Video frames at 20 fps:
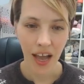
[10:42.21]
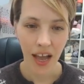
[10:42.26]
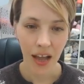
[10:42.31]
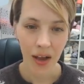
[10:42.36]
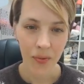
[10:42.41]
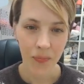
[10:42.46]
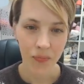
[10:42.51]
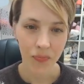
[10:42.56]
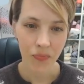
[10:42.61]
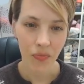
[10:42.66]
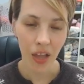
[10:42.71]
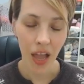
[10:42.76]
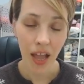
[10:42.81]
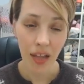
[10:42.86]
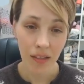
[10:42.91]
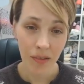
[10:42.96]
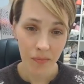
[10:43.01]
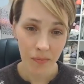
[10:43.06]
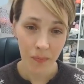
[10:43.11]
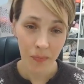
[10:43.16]

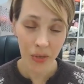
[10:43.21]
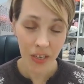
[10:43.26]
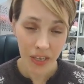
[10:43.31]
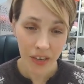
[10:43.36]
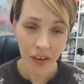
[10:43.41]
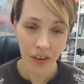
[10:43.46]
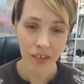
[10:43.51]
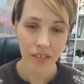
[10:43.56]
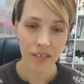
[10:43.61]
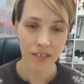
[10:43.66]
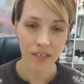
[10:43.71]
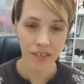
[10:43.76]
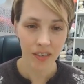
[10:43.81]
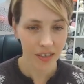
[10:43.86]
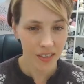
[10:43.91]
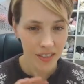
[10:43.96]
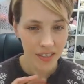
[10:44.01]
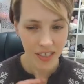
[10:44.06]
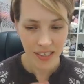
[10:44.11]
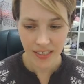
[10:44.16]
And because
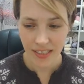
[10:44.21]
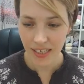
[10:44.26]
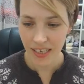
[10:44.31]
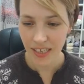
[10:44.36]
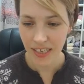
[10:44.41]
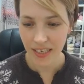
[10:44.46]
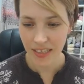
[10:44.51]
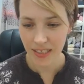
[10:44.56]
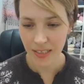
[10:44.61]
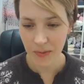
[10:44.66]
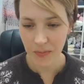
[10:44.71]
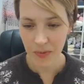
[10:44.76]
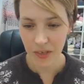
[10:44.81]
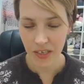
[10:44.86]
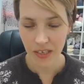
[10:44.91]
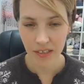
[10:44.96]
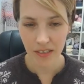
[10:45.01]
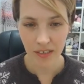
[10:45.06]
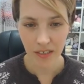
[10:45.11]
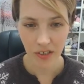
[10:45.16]
knitting has
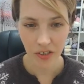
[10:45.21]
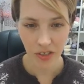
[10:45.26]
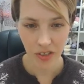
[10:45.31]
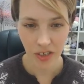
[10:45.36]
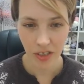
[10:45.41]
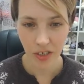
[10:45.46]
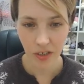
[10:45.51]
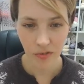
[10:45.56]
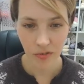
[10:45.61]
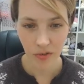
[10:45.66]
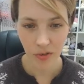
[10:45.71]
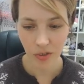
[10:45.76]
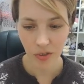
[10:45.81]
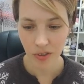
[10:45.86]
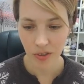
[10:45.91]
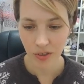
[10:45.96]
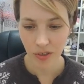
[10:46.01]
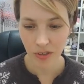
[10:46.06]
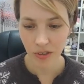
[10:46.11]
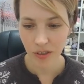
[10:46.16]
been such a
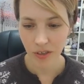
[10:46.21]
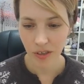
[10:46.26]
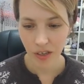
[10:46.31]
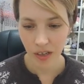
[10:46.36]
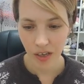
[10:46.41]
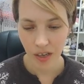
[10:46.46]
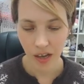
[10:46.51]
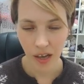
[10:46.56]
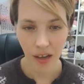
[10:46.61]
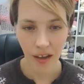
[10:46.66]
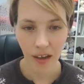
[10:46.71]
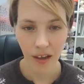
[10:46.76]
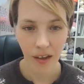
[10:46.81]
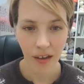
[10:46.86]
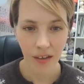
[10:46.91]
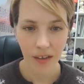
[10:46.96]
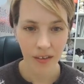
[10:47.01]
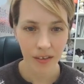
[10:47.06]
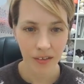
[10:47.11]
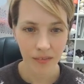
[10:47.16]
crucial
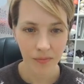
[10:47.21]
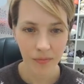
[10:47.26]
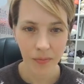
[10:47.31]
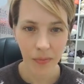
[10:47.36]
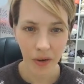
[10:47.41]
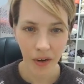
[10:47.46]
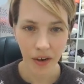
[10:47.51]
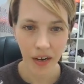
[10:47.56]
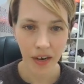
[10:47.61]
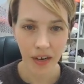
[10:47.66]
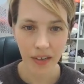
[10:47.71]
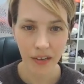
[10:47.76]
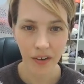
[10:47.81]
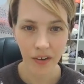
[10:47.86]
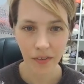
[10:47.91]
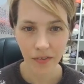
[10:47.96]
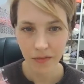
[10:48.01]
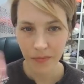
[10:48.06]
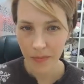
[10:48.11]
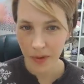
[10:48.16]

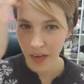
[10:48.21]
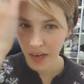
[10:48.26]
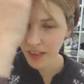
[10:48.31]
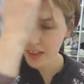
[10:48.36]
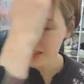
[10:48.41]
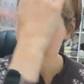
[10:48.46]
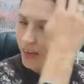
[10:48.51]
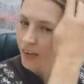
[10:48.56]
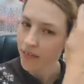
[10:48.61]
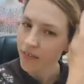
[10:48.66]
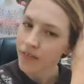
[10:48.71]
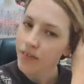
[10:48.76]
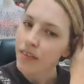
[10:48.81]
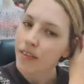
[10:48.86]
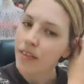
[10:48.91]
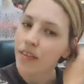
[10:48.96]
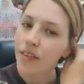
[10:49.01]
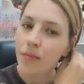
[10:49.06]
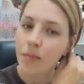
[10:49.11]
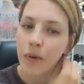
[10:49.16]
part of my
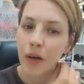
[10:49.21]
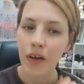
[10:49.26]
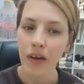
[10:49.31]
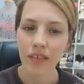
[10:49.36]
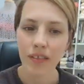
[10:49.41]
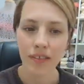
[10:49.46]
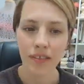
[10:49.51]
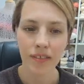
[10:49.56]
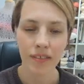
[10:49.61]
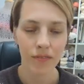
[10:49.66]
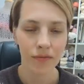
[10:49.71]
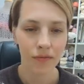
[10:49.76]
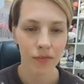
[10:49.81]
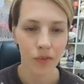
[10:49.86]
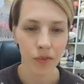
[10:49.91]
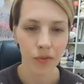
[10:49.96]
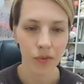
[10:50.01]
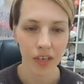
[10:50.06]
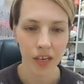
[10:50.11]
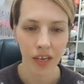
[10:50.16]
life in the past
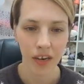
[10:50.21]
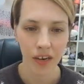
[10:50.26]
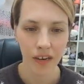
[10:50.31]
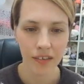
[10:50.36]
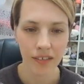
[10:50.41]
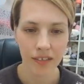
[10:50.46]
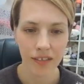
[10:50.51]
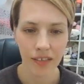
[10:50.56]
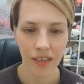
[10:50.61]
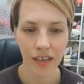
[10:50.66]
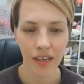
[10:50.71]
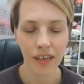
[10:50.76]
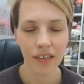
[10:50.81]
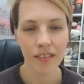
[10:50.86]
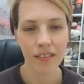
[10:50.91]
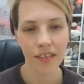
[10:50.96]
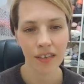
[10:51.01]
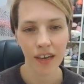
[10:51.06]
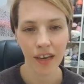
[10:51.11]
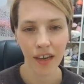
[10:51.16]
few years,
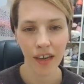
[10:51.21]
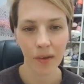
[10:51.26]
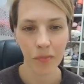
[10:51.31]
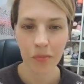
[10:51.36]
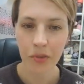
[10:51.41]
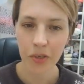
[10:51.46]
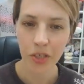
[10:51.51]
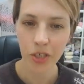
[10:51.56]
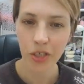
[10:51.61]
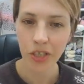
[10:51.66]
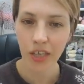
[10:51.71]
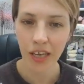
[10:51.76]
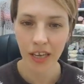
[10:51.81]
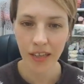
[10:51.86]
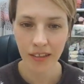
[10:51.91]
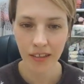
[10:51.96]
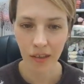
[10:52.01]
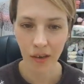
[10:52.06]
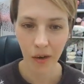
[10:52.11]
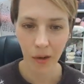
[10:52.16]
and I
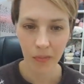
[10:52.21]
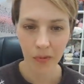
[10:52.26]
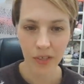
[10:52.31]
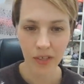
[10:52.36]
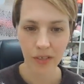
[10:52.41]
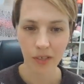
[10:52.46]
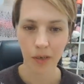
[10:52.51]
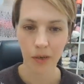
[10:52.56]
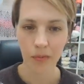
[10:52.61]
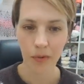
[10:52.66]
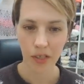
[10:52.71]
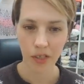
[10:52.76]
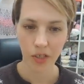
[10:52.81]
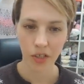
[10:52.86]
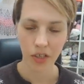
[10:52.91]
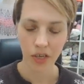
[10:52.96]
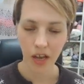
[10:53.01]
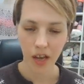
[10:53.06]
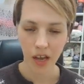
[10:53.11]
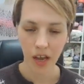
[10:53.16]
appreciate the hobby so
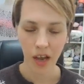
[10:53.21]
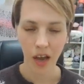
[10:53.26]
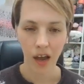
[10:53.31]
much.